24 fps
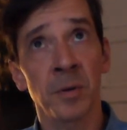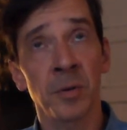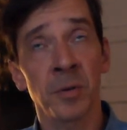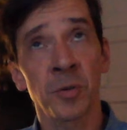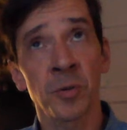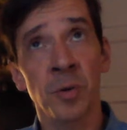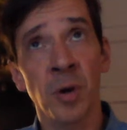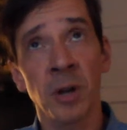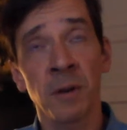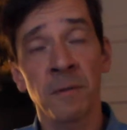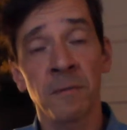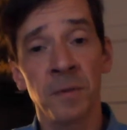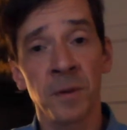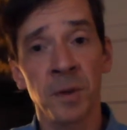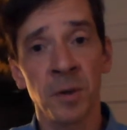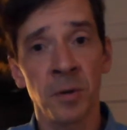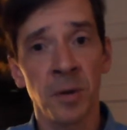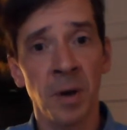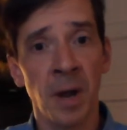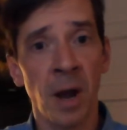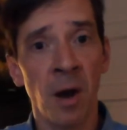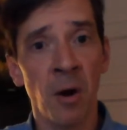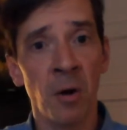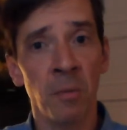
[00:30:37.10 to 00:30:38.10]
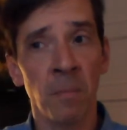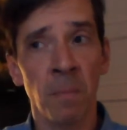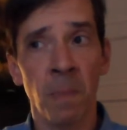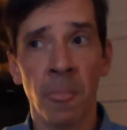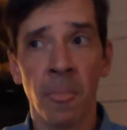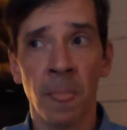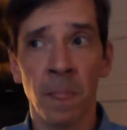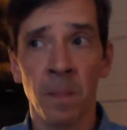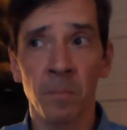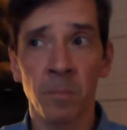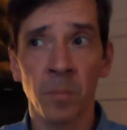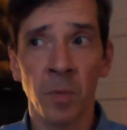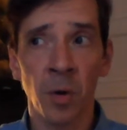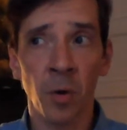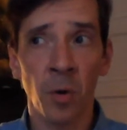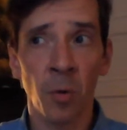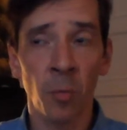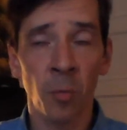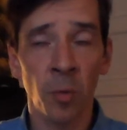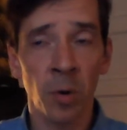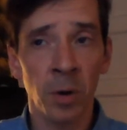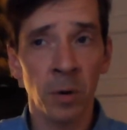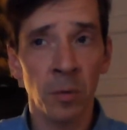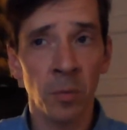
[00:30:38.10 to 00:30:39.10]
try to figure out
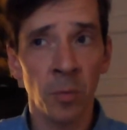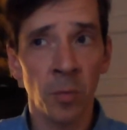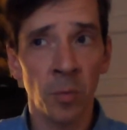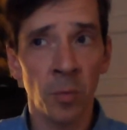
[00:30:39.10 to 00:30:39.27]
what